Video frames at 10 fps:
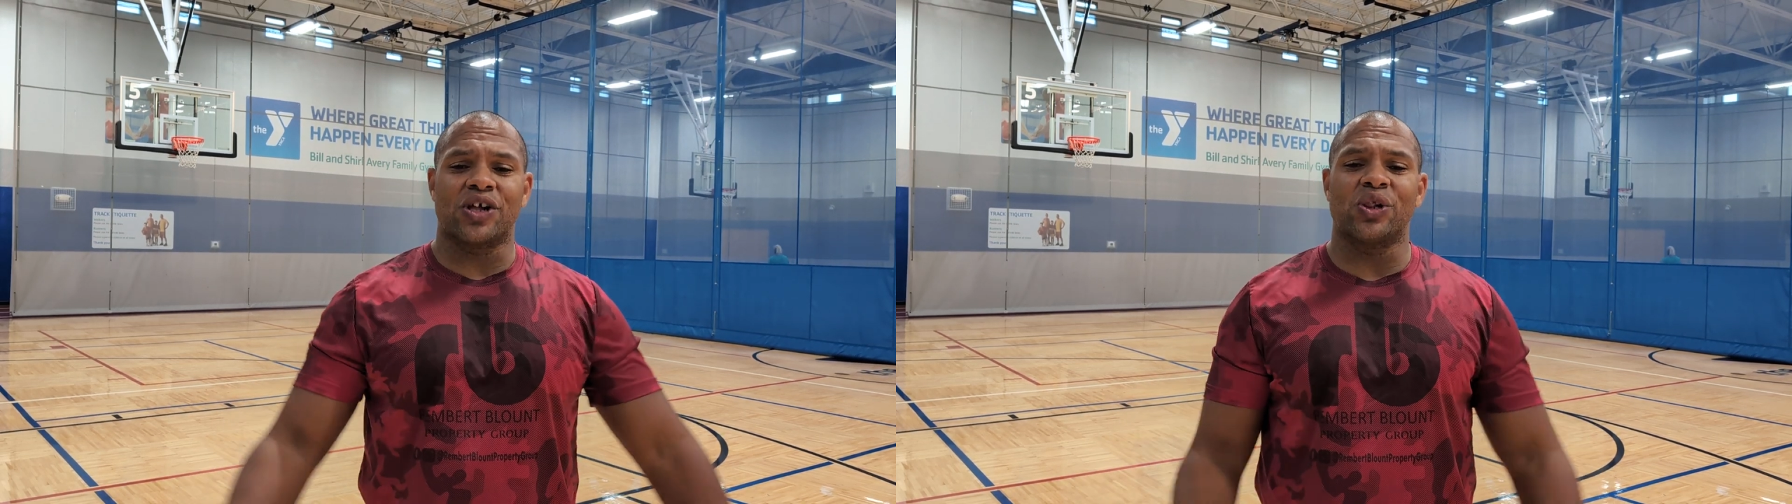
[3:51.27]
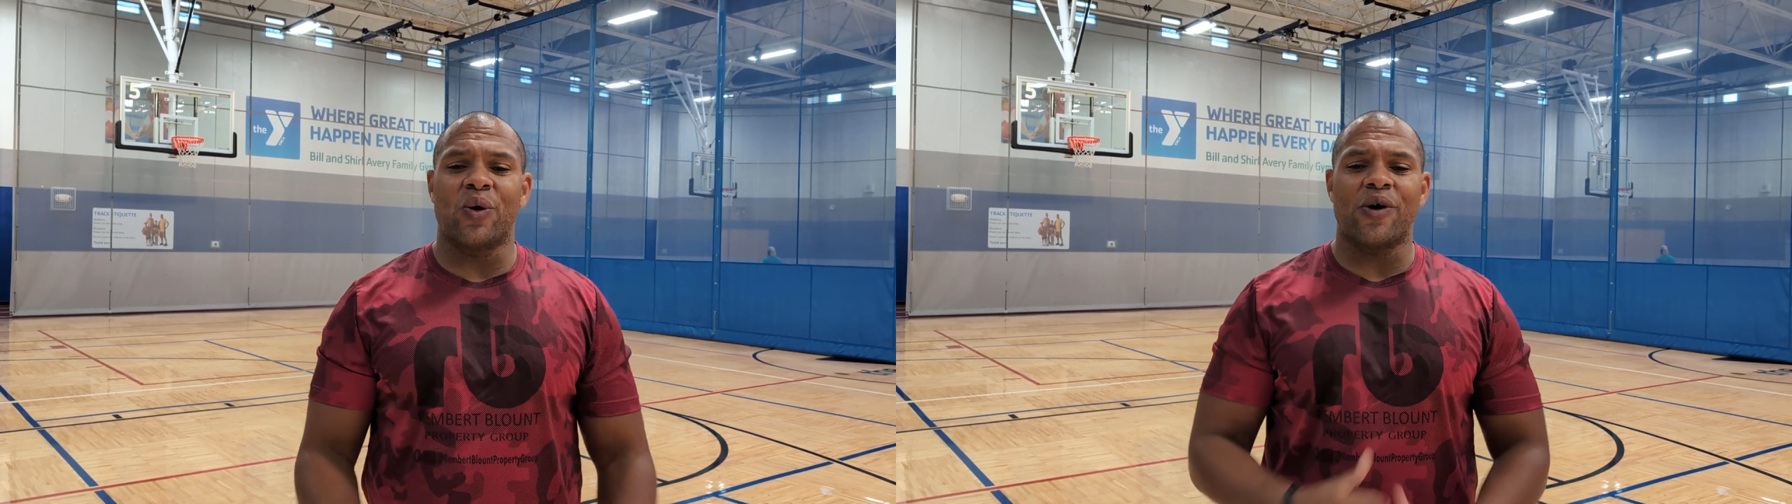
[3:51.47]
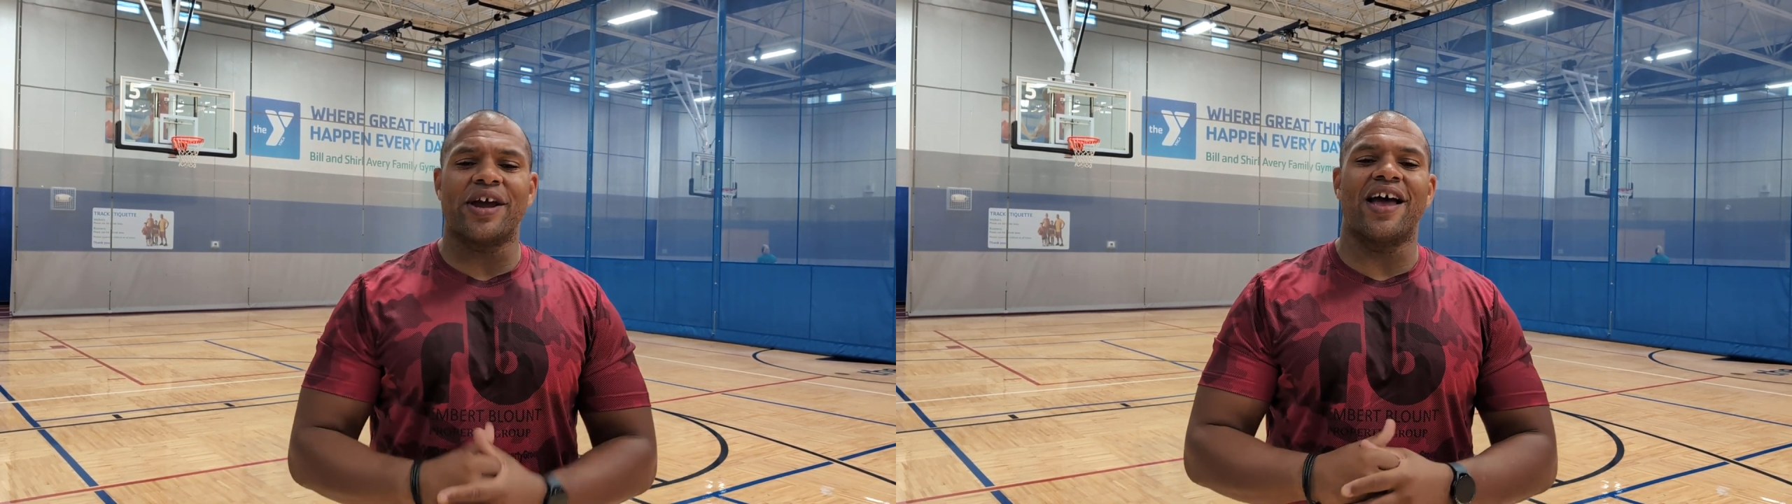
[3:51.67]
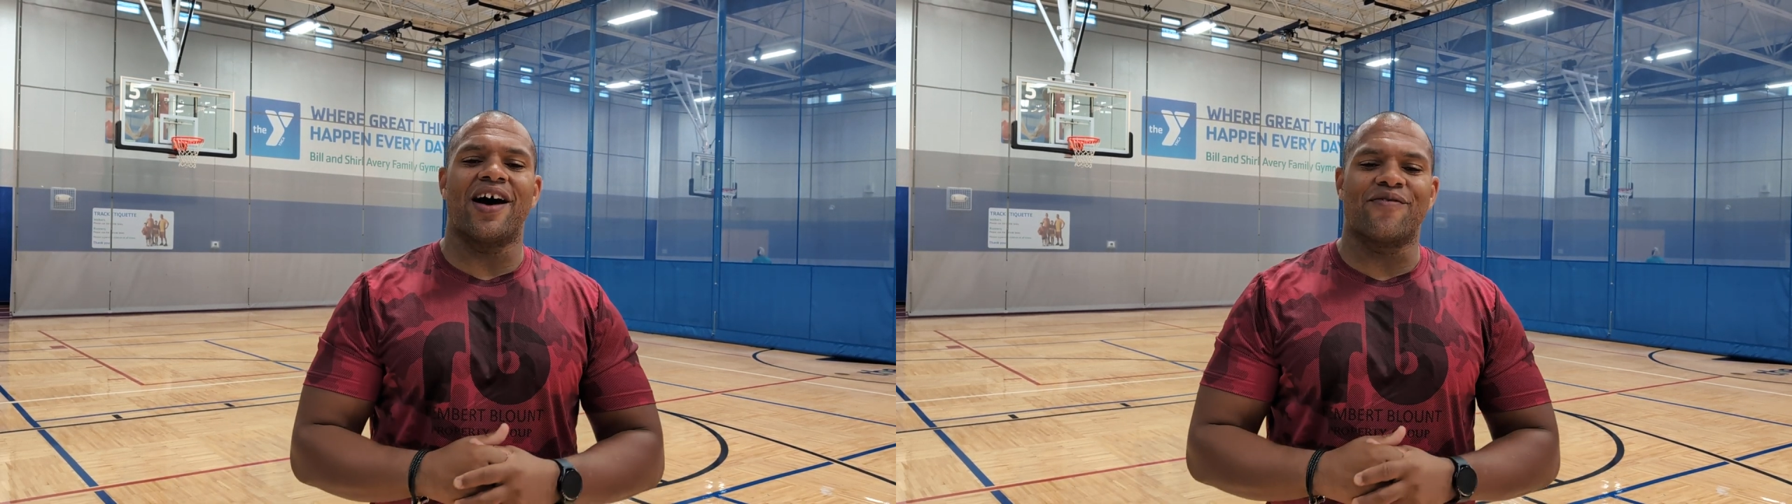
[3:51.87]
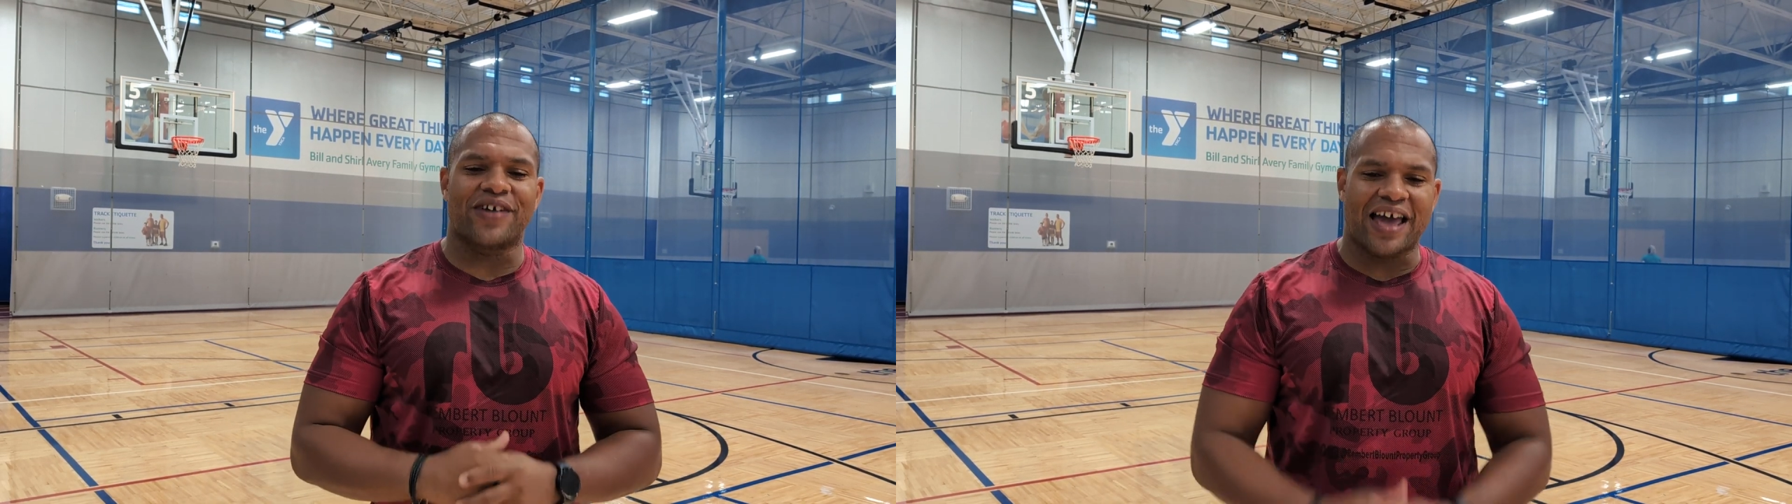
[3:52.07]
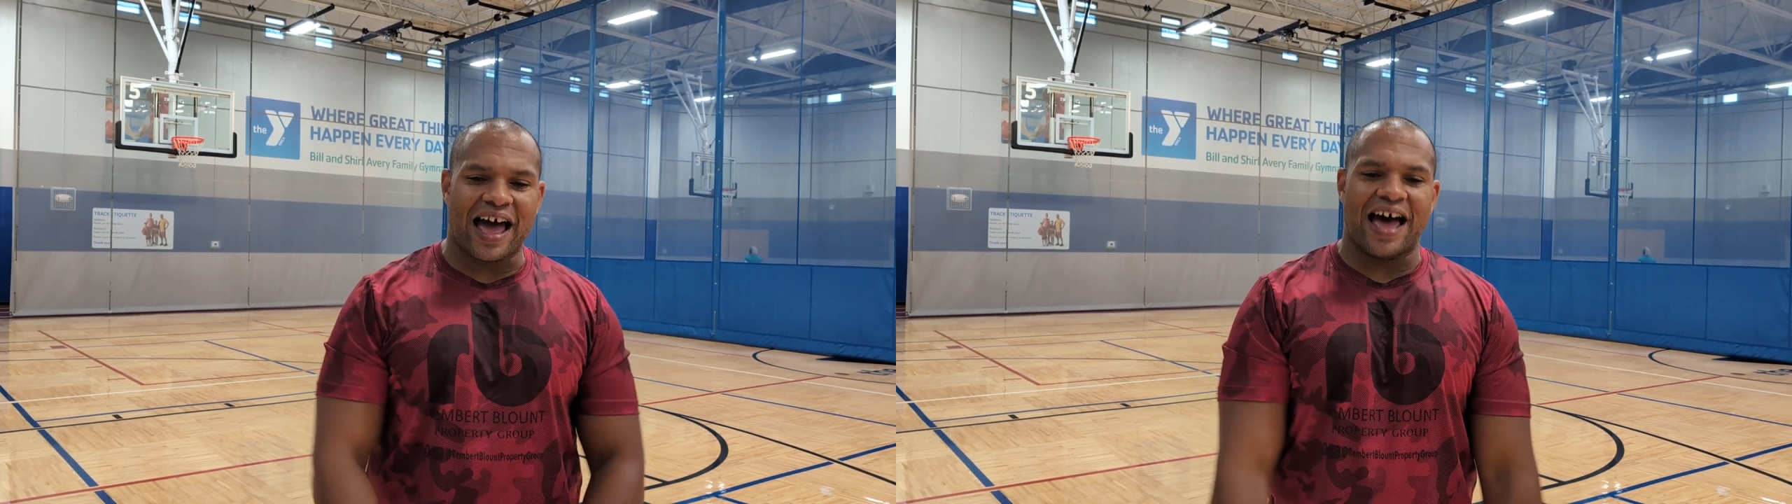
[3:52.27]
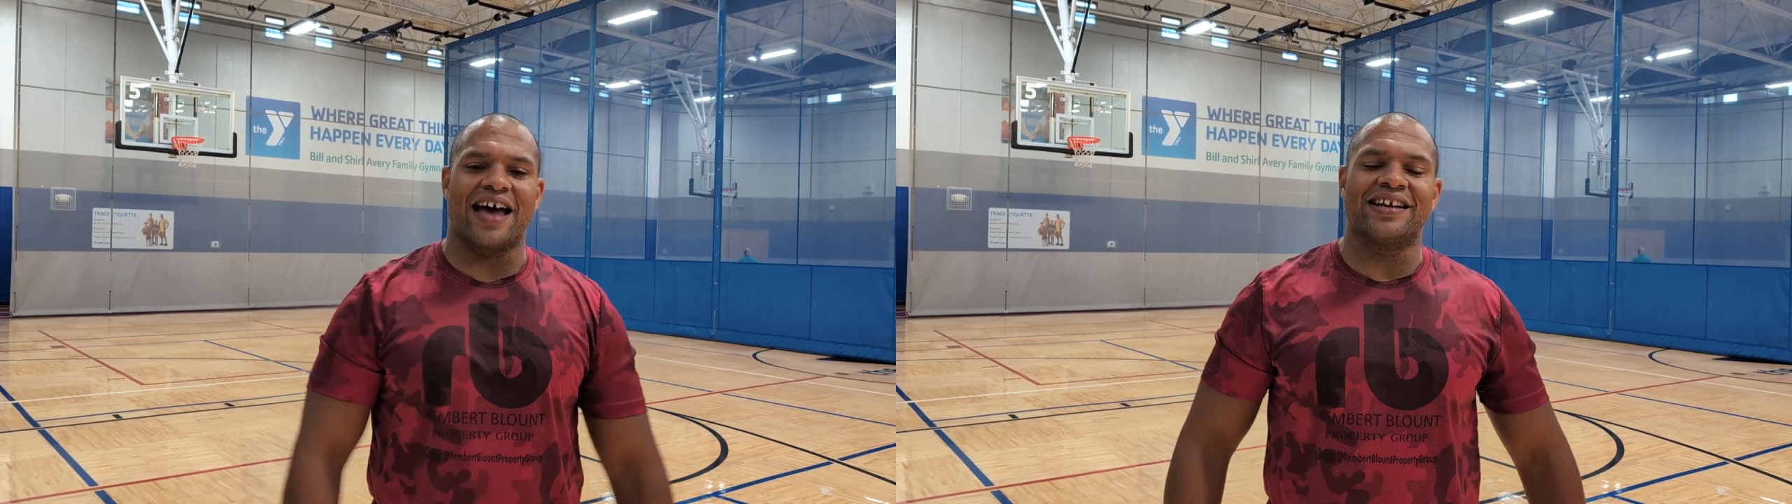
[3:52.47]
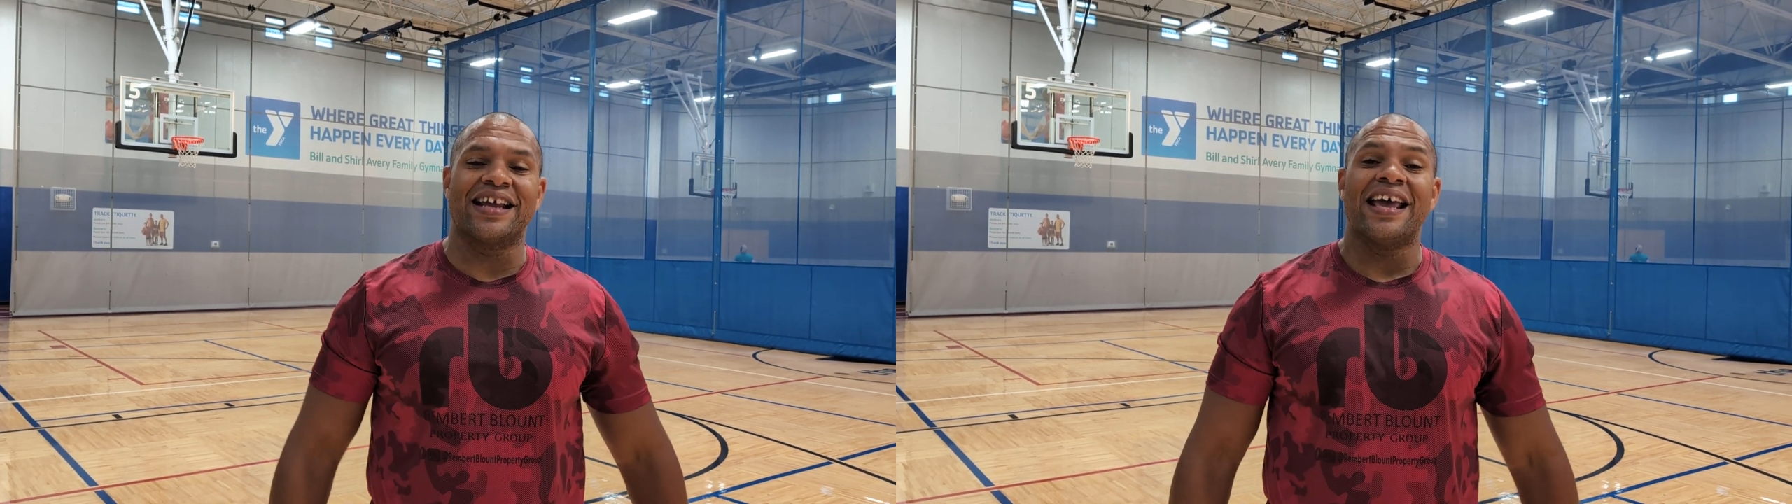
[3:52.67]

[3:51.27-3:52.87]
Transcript: glory of God